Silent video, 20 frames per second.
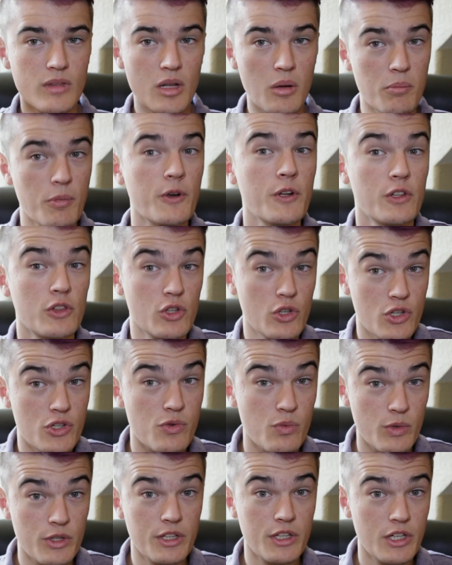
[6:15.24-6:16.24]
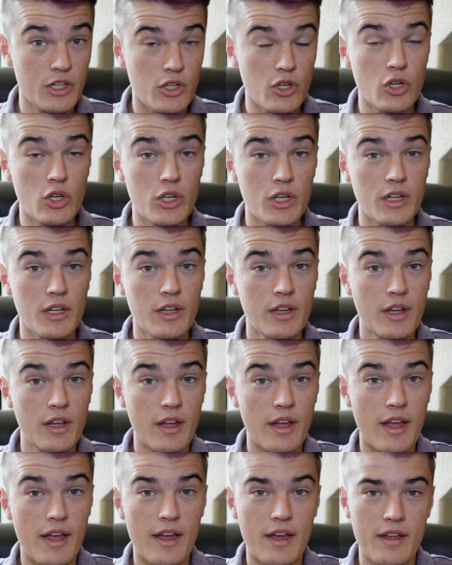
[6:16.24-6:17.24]
but it looks really good.
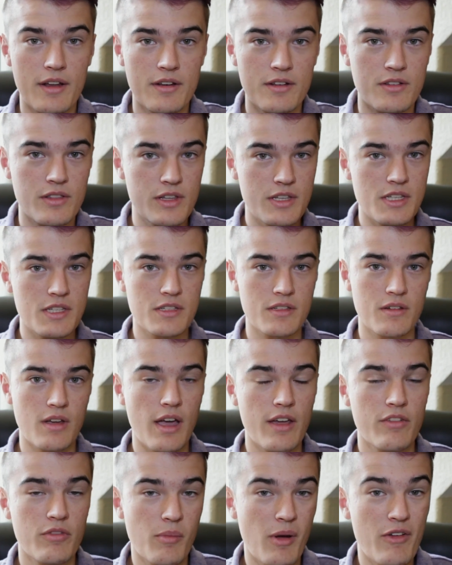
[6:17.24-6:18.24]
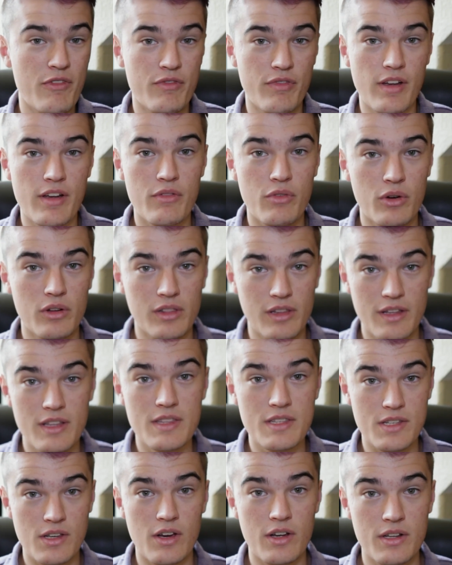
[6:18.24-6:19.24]
And this is kind of my favorite
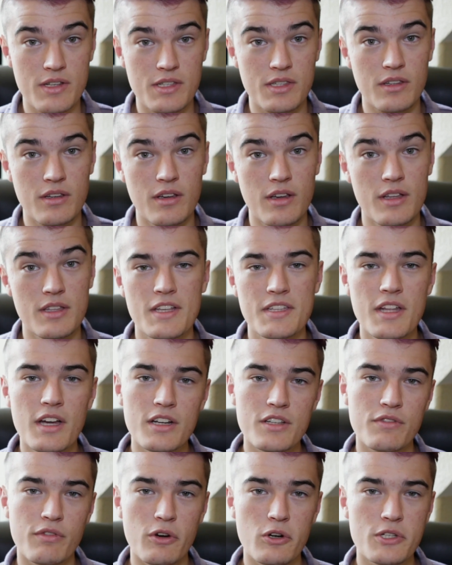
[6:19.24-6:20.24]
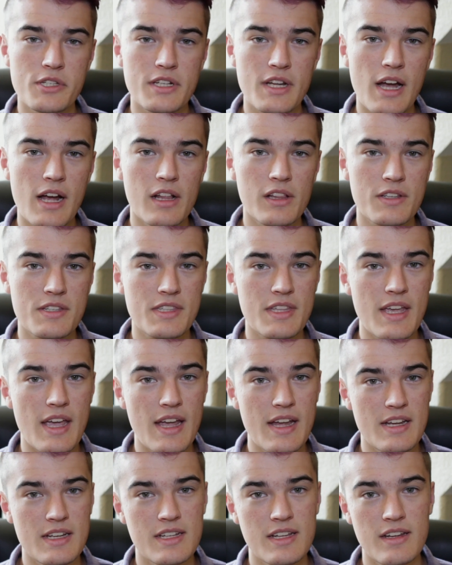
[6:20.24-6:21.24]
lens, honestly. It's not as versatile as the
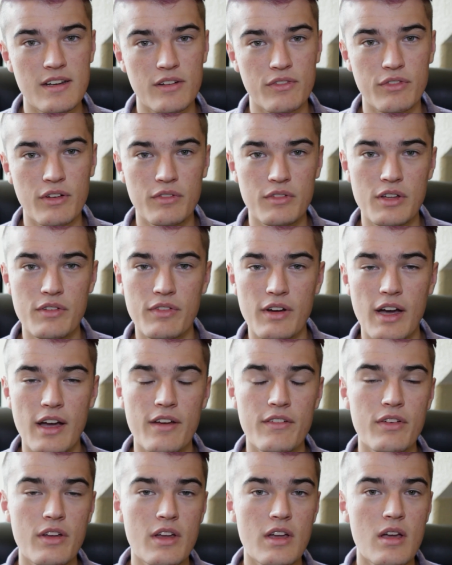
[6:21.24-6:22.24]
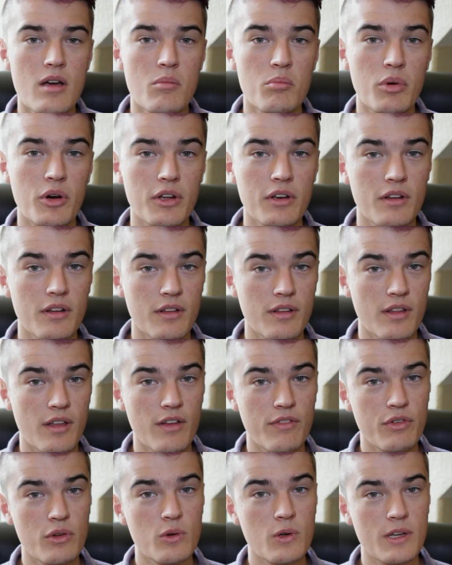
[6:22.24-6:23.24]
18 to 55, but
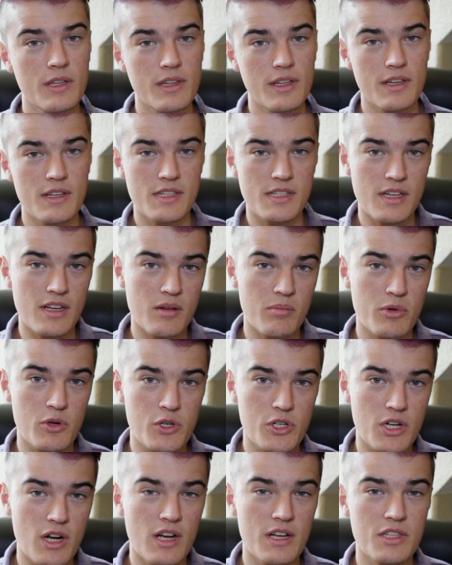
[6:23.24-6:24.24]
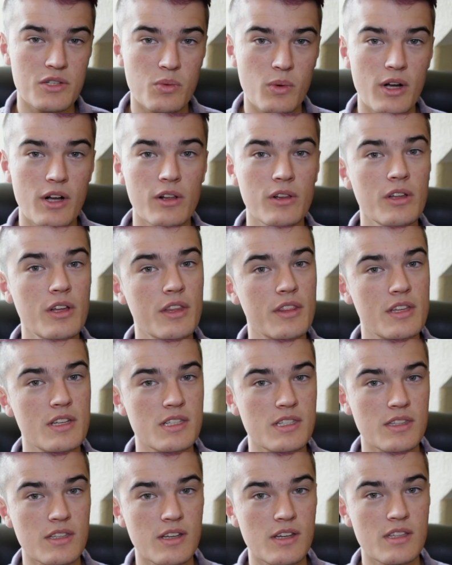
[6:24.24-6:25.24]
if you can like set up your shots well,
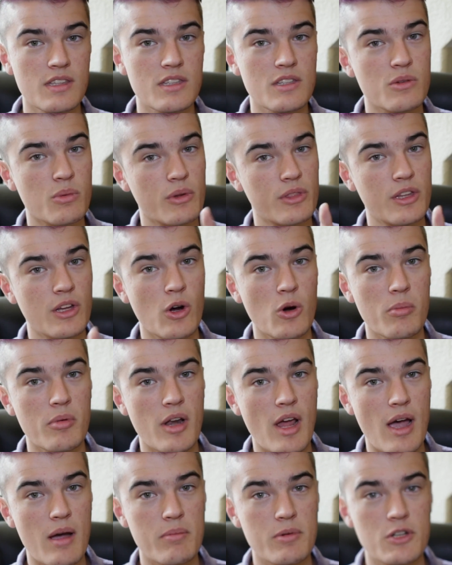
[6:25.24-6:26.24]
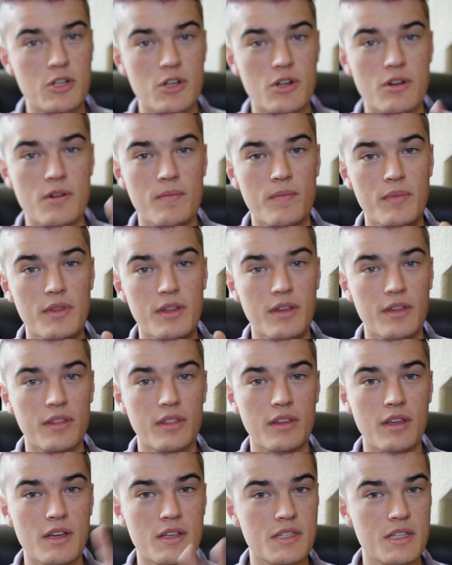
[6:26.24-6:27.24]
this lens with the open aperture,
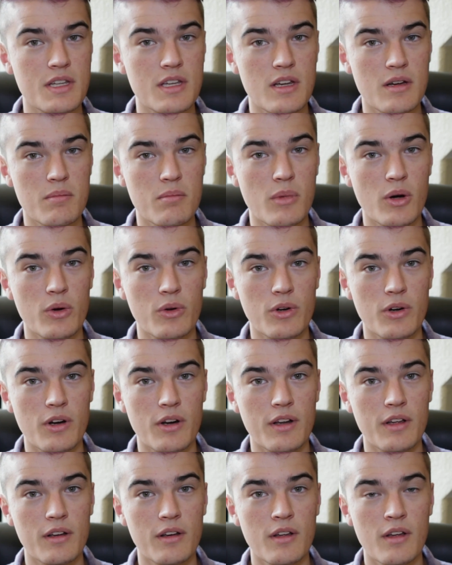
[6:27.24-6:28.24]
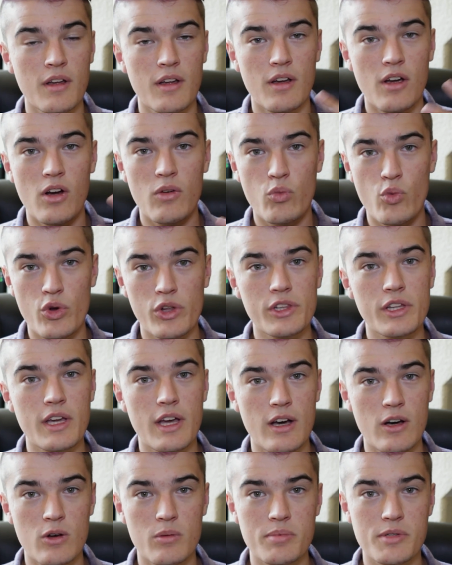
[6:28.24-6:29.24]
the STM motor in it, really
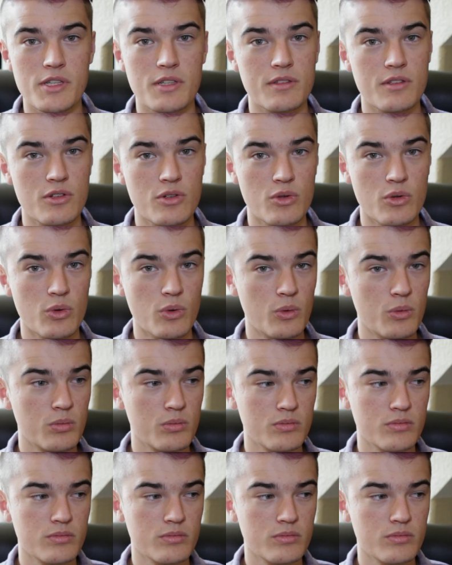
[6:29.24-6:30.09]
helps to